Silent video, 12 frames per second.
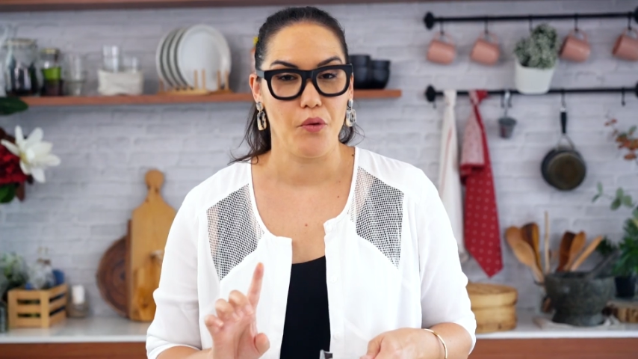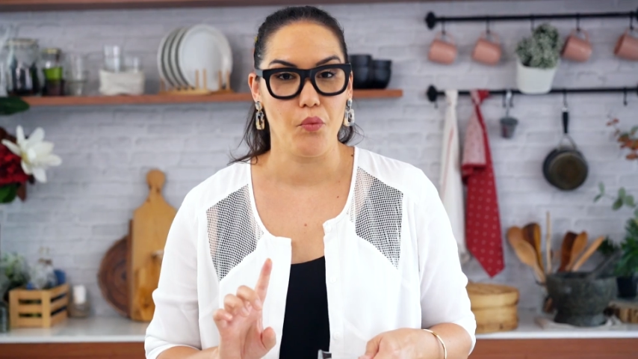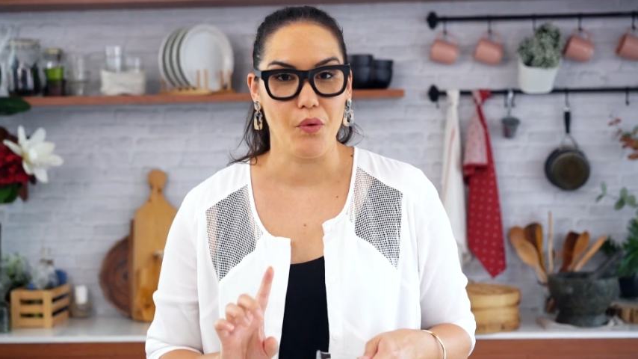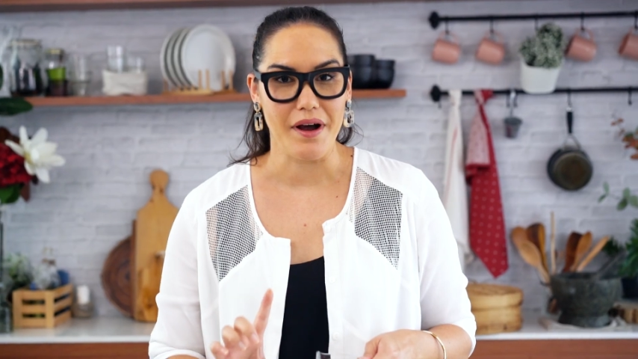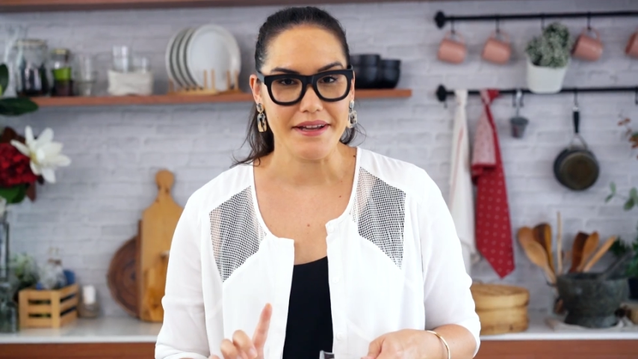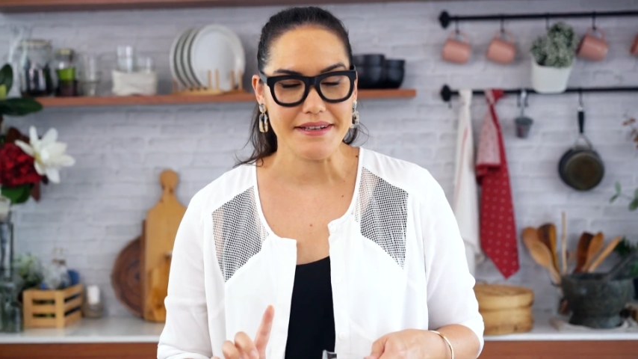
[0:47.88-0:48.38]

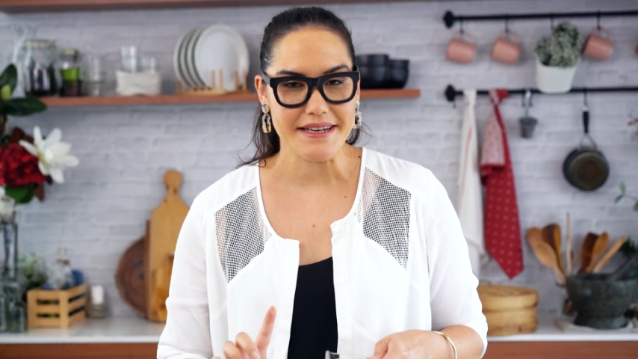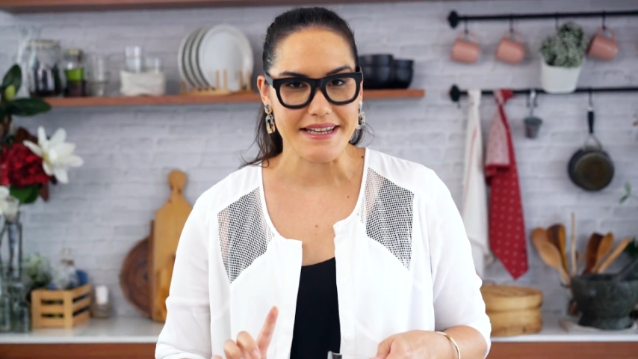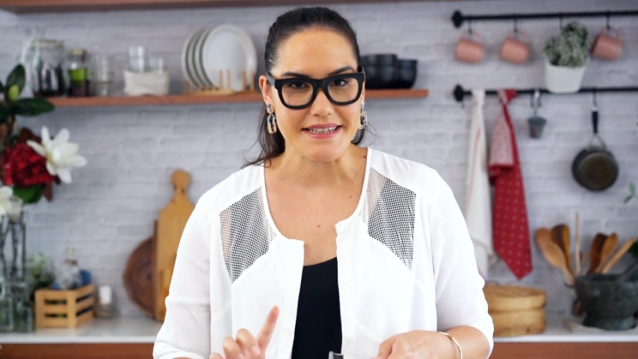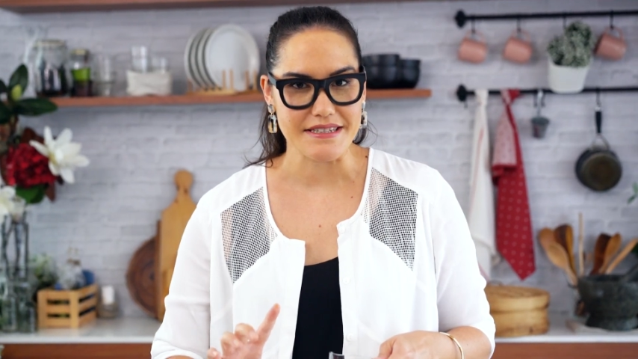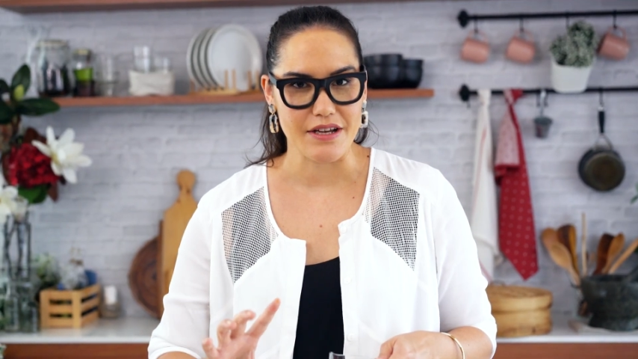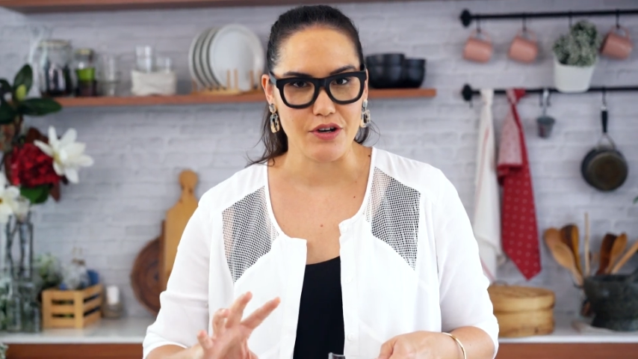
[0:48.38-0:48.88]
One,
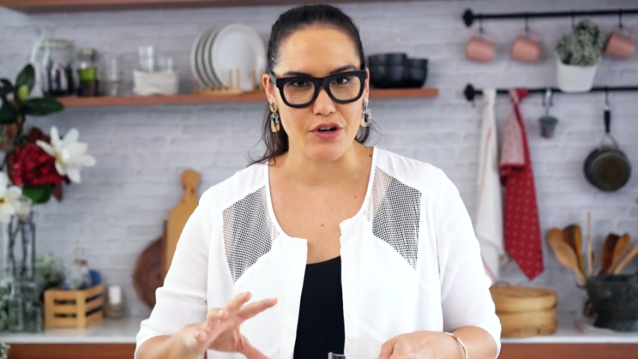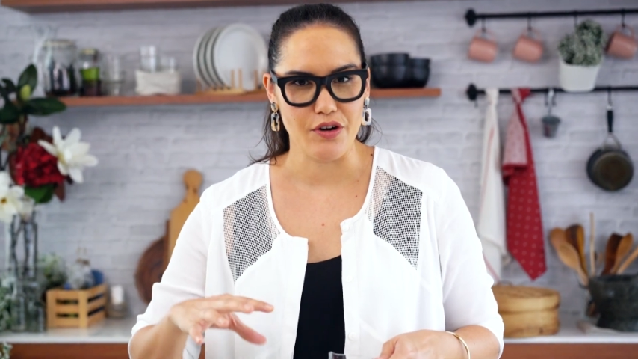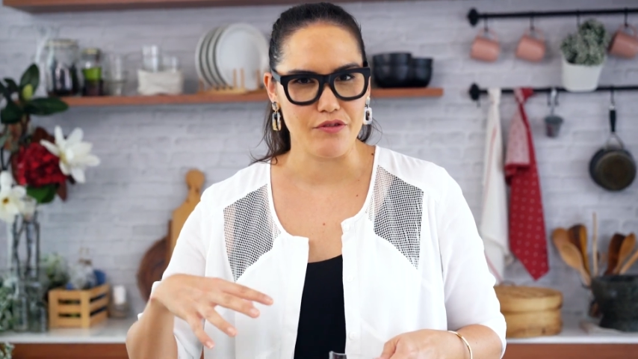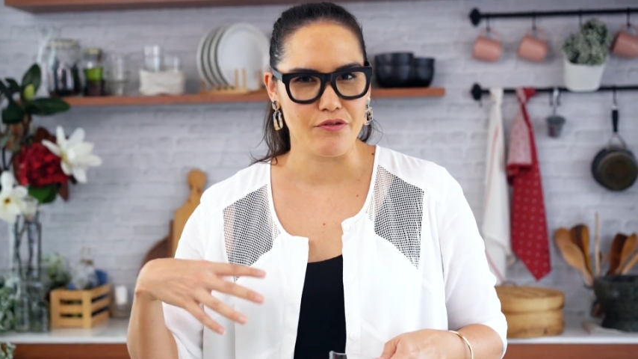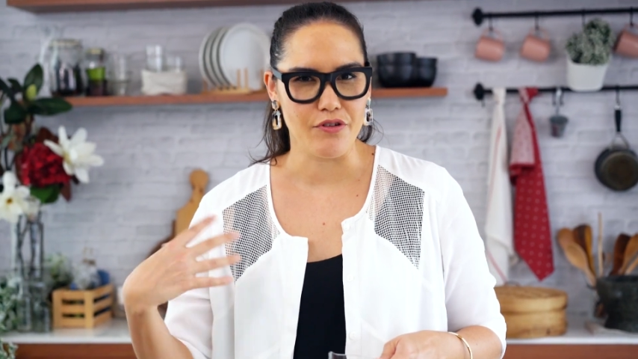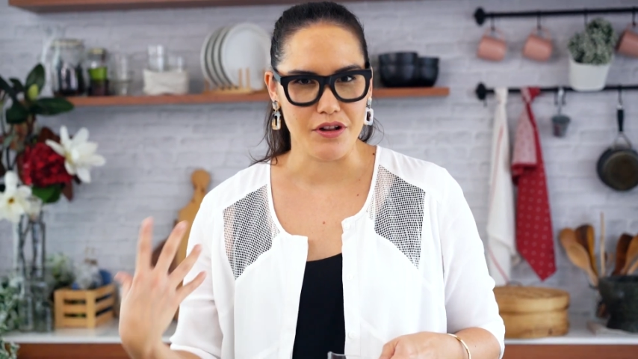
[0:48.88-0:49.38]
it's got
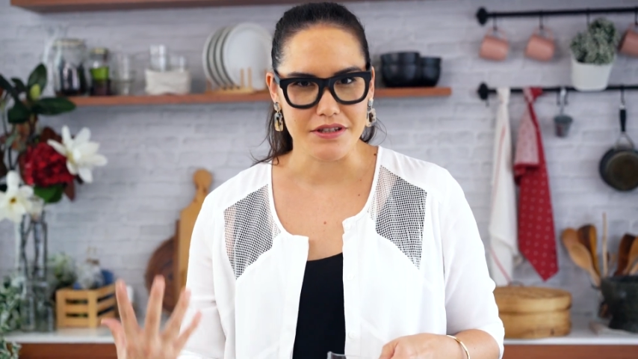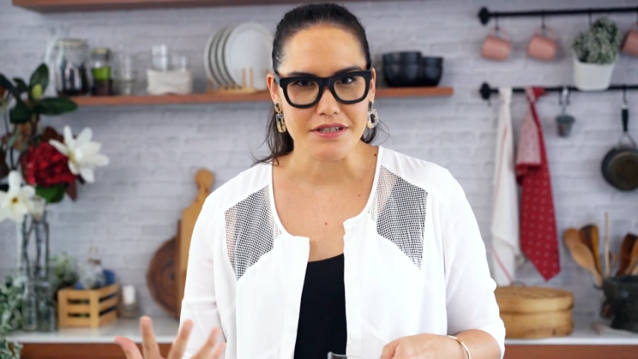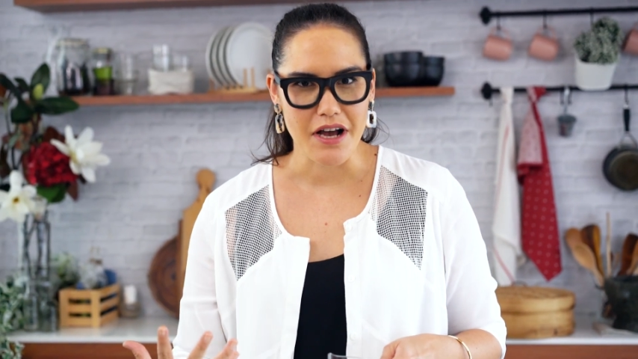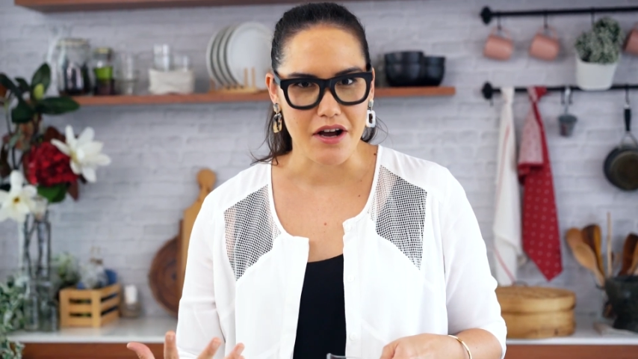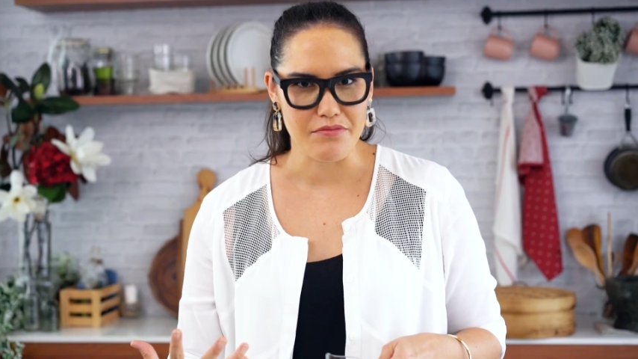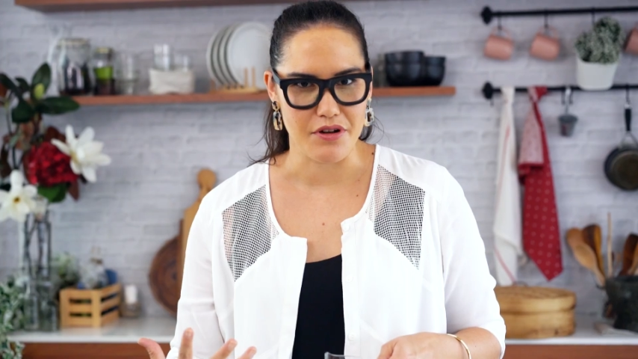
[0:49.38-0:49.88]

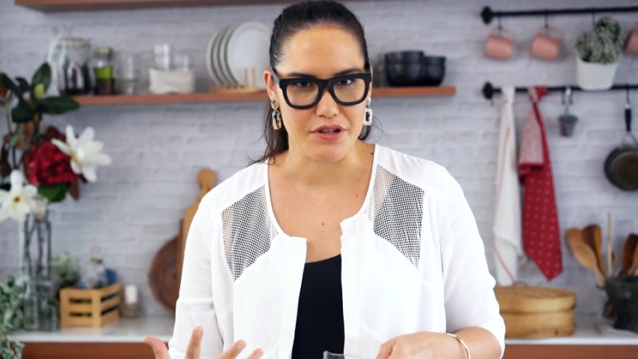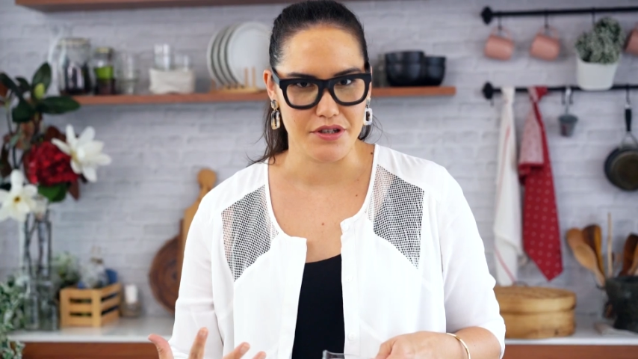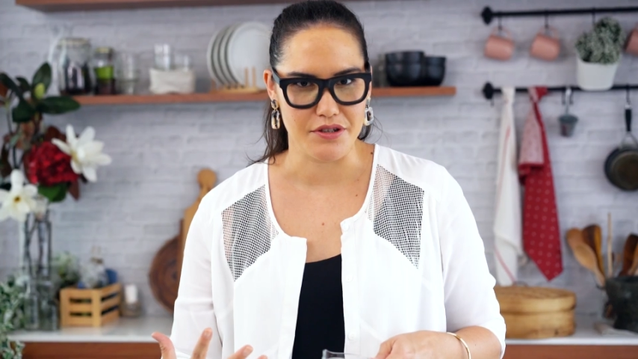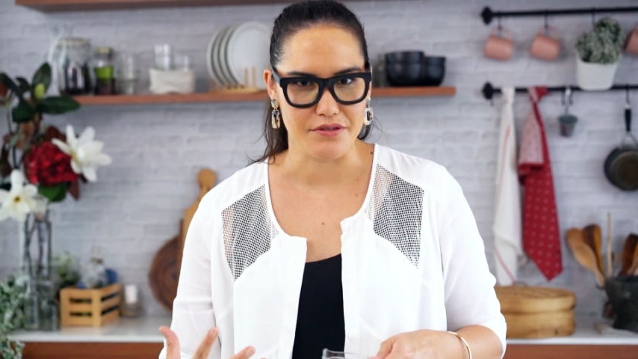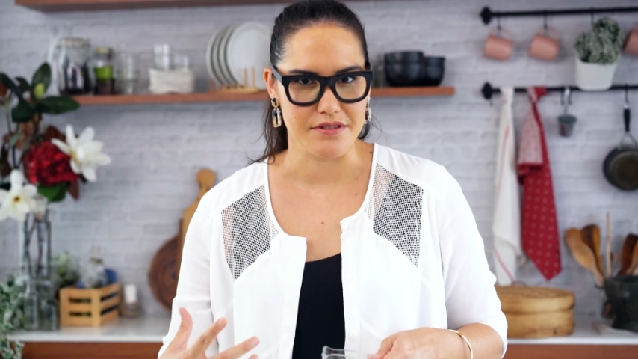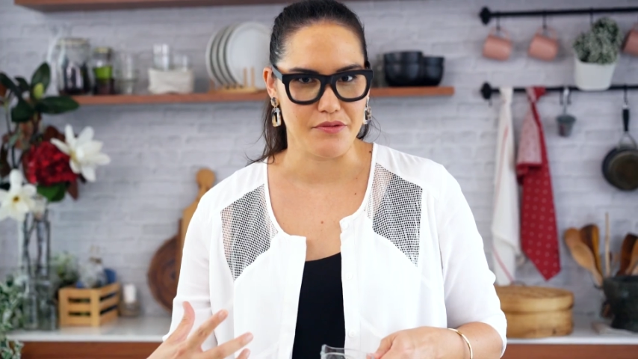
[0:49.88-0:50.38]
volatile molecules.